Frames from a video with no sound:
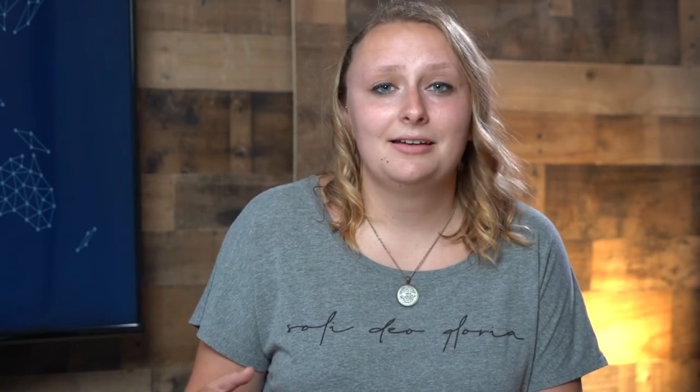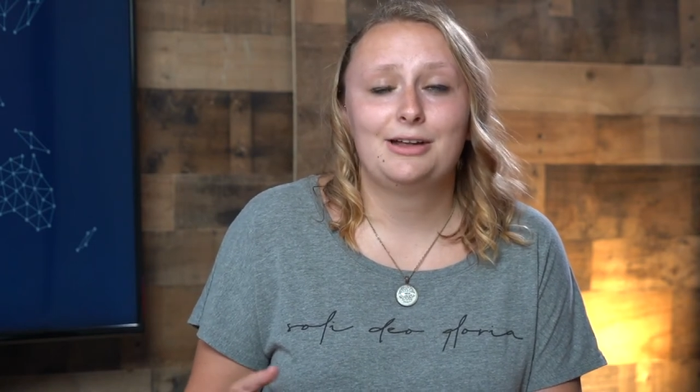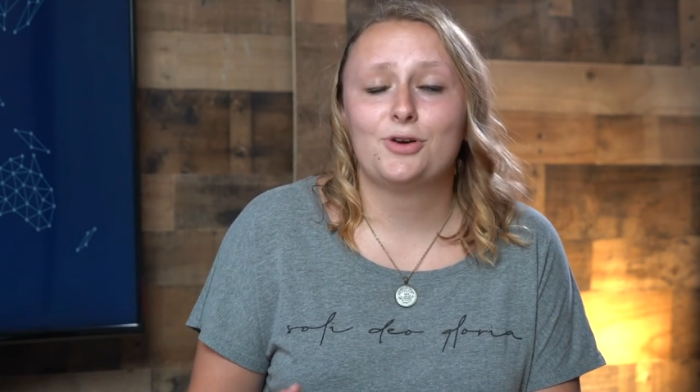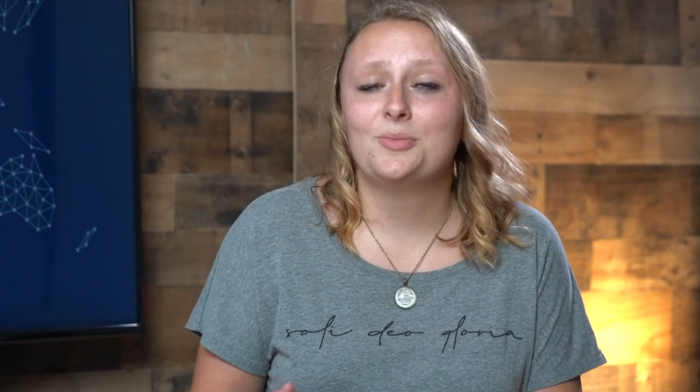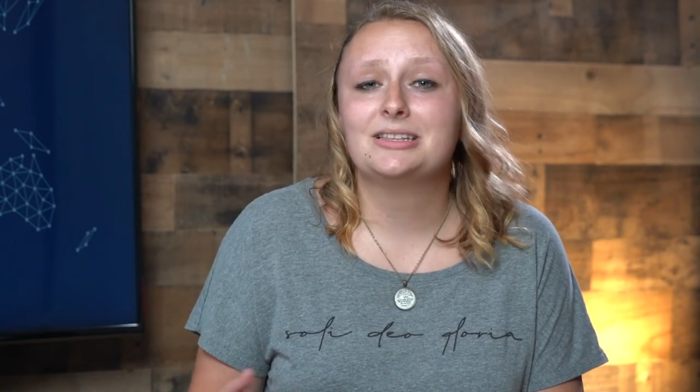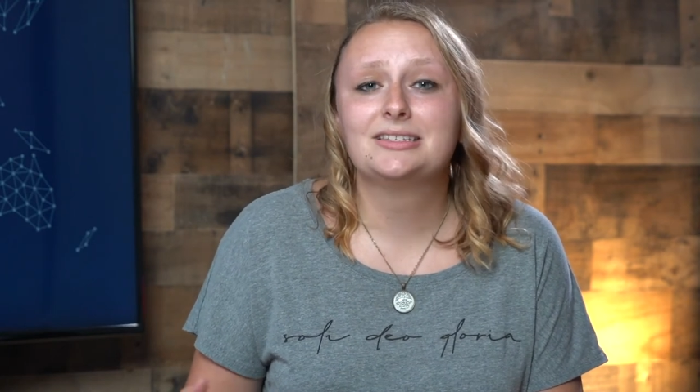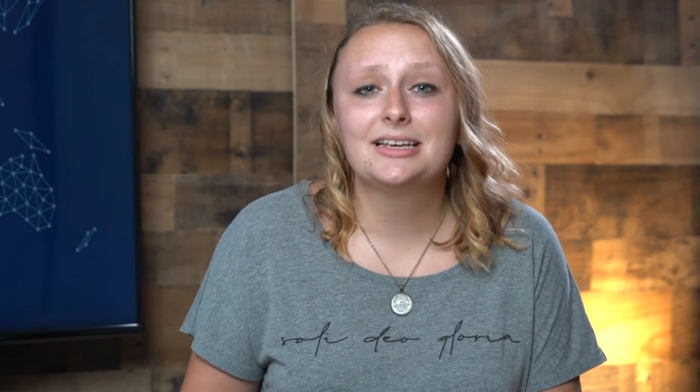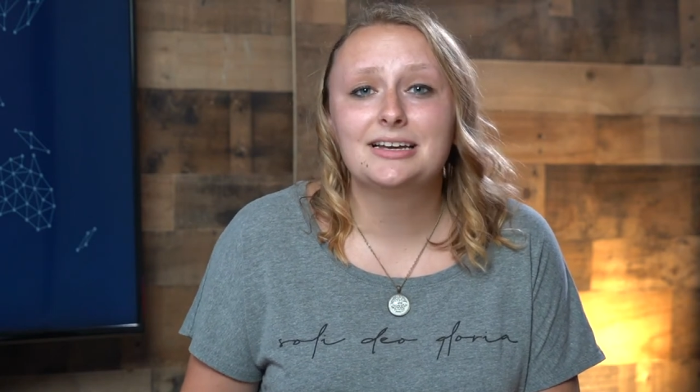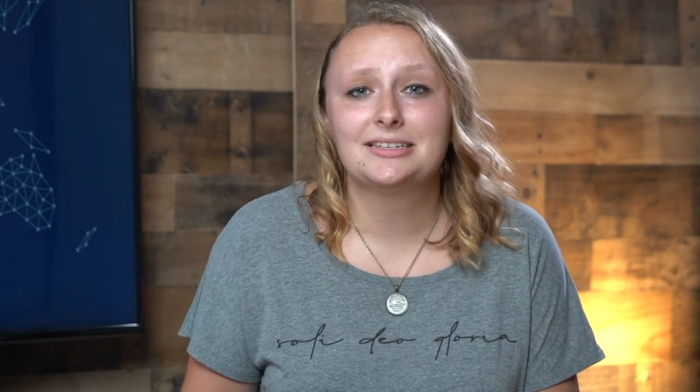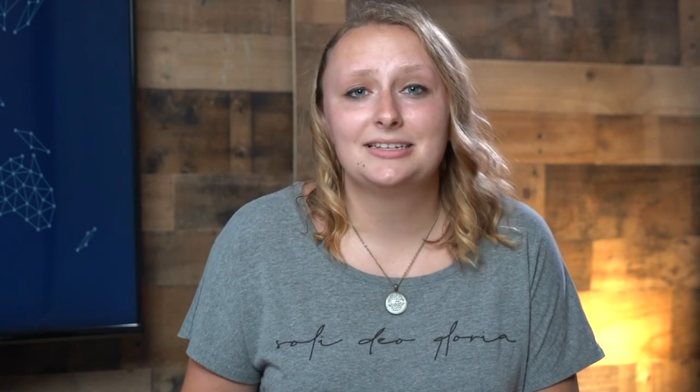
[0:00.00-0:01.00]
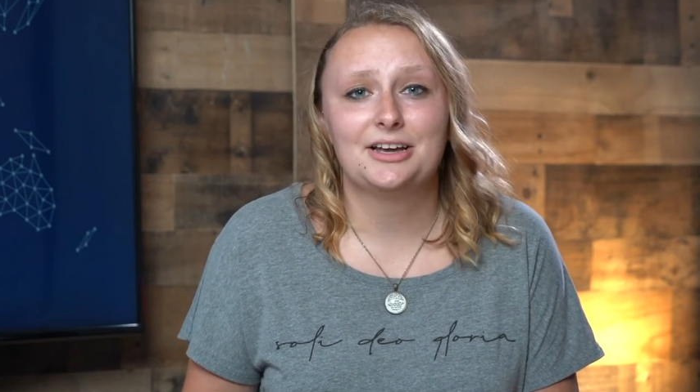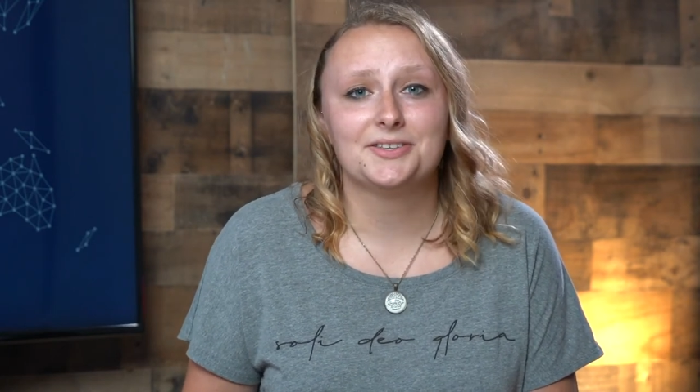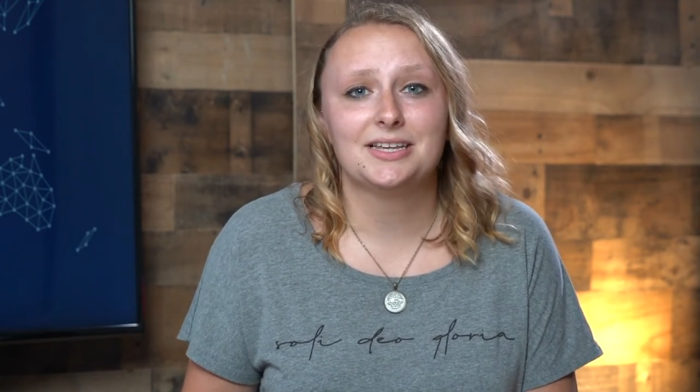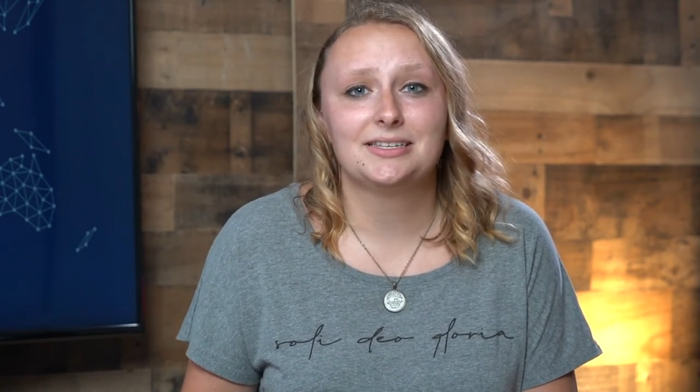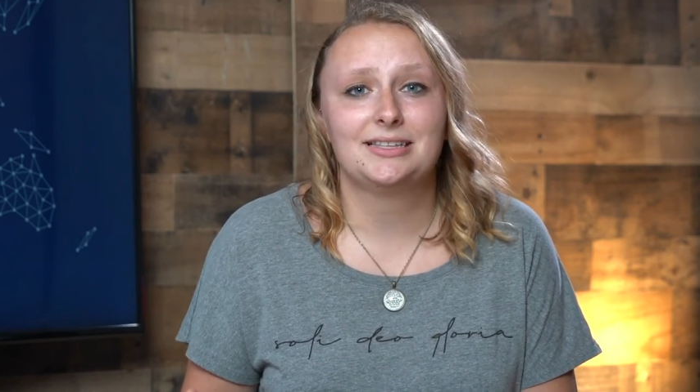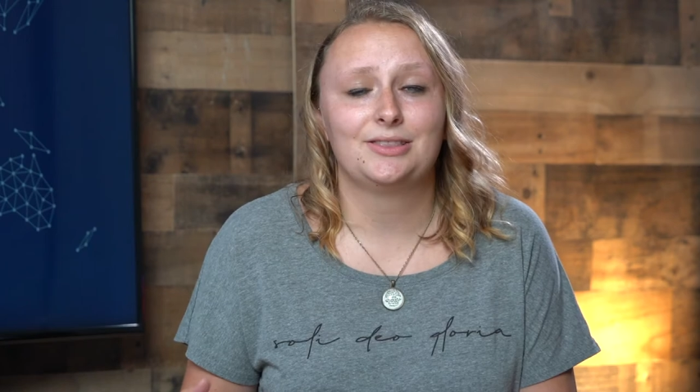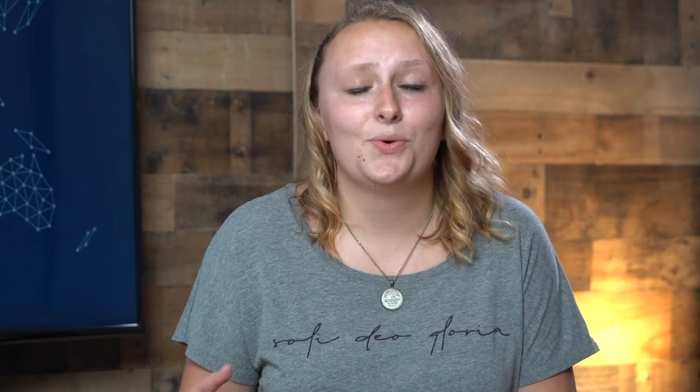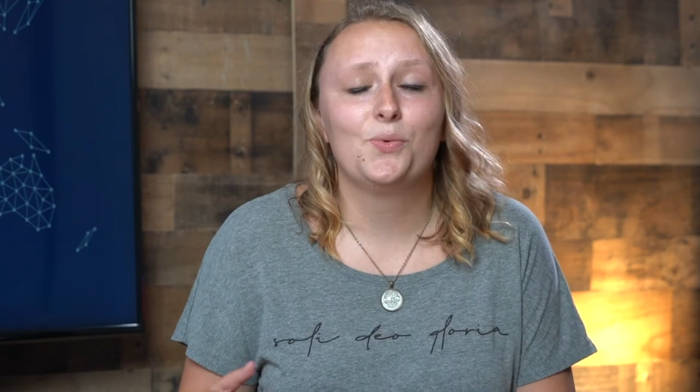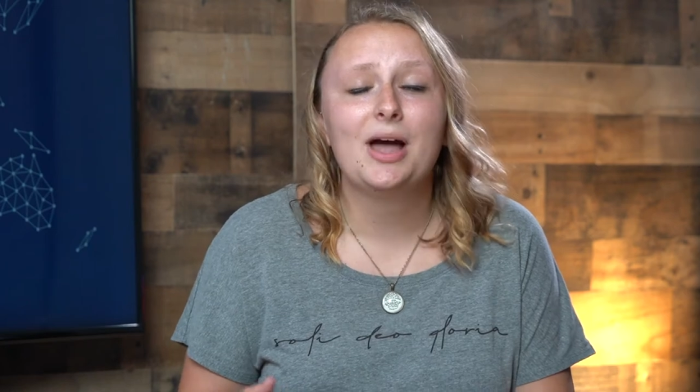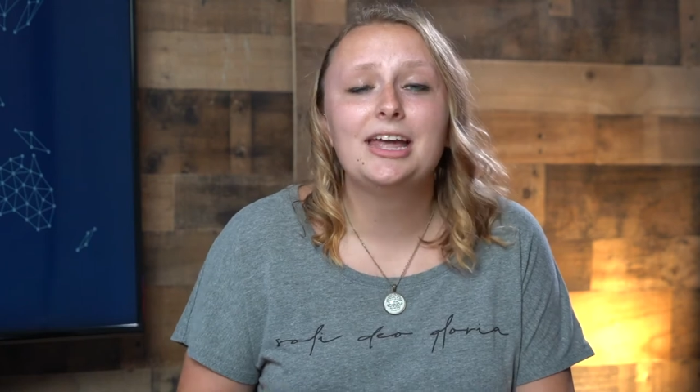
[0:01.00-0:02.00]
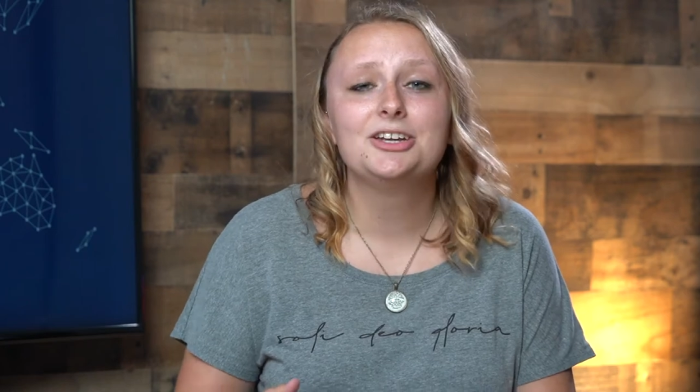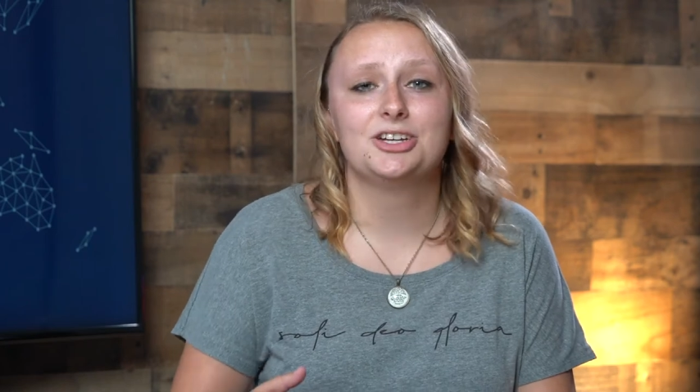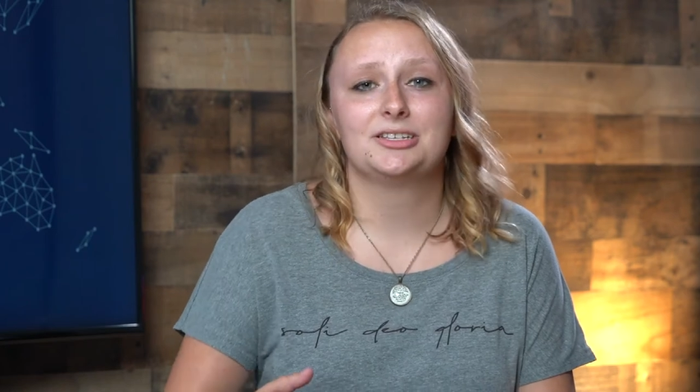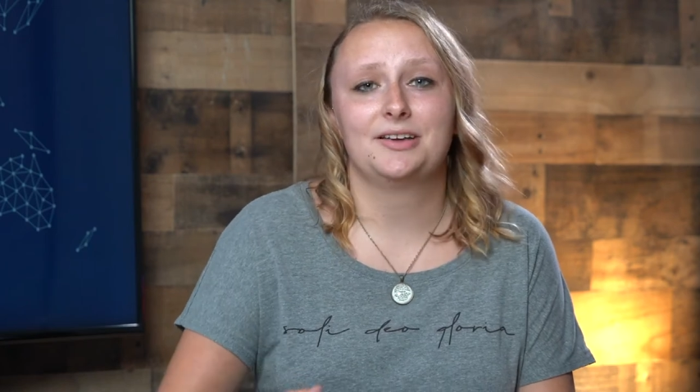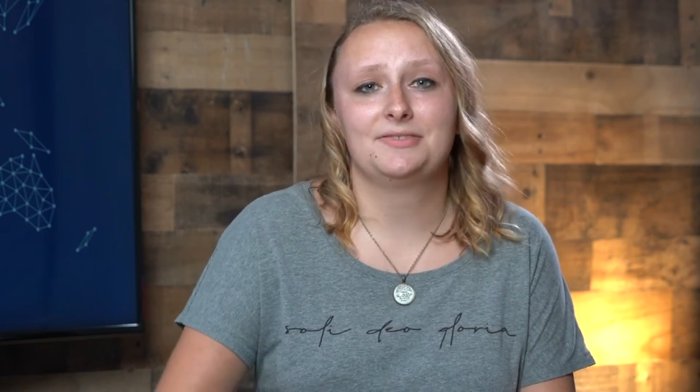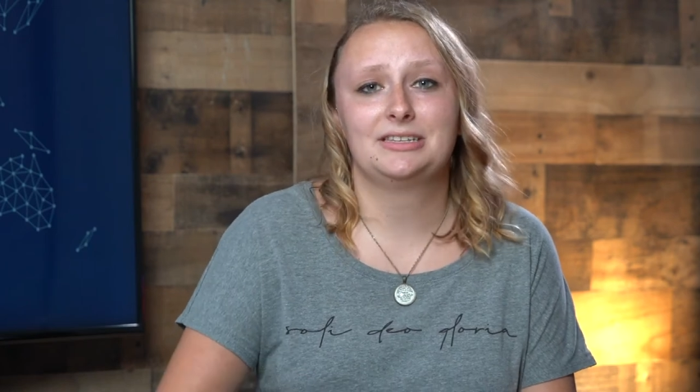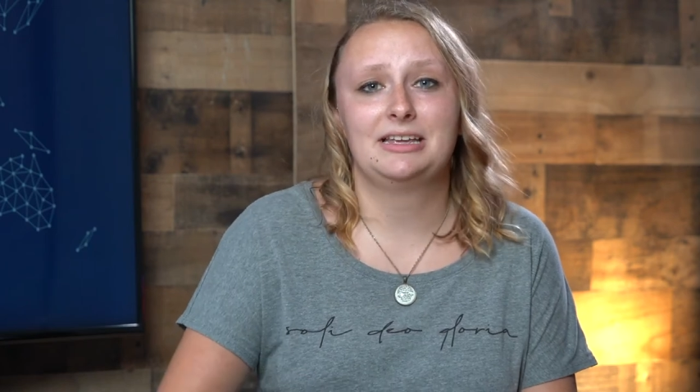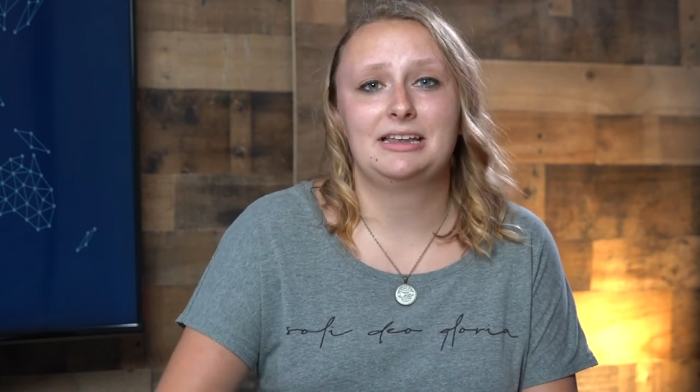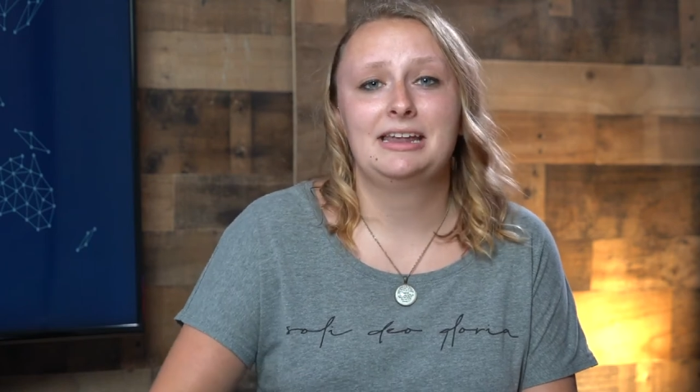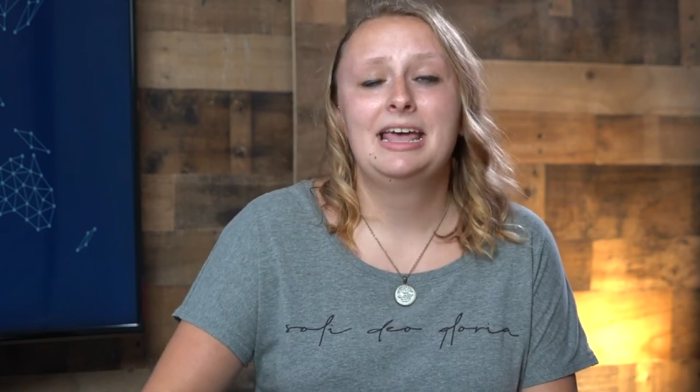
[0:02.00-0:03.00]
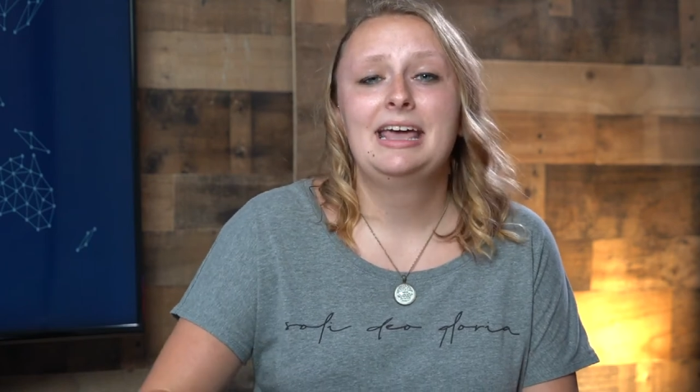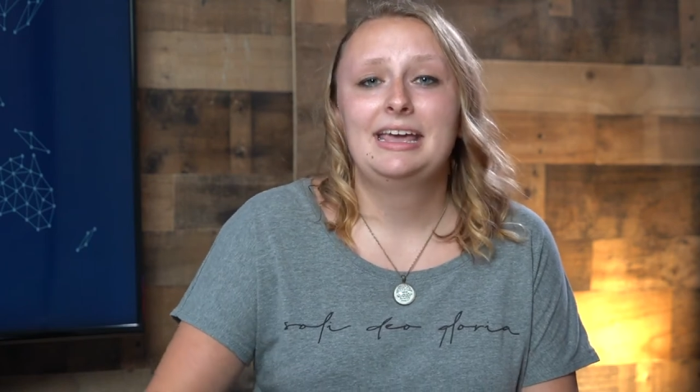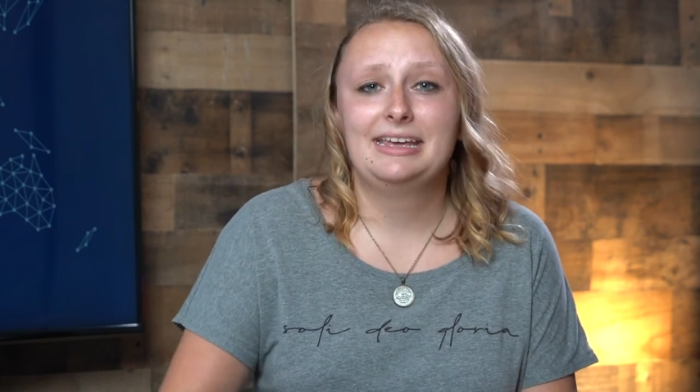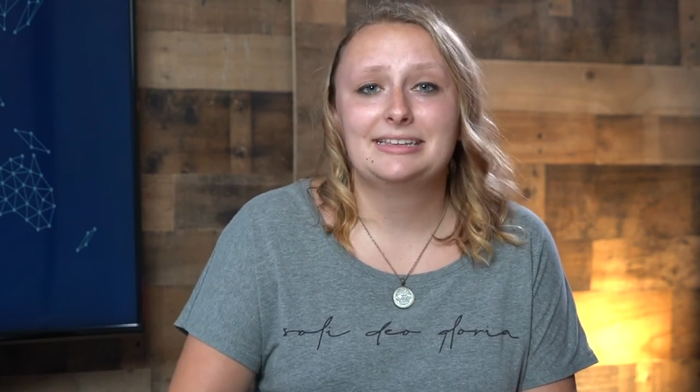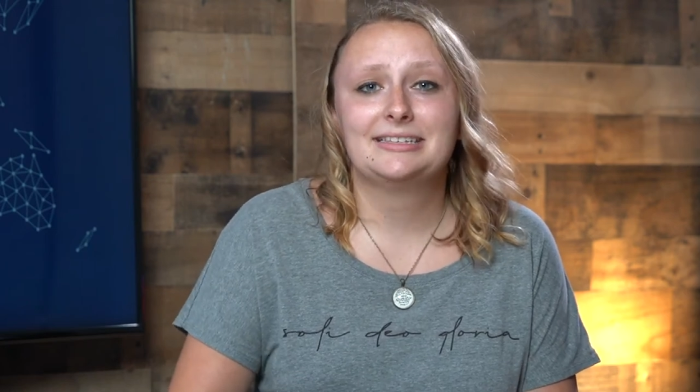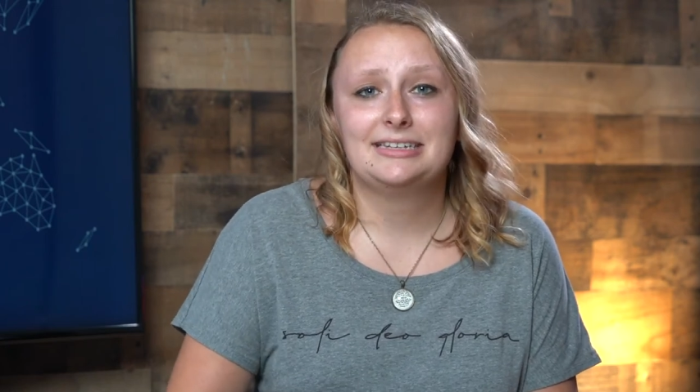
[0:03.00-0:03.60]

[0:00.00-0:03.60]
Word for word: And Romans 6 tells us that the wages of sin is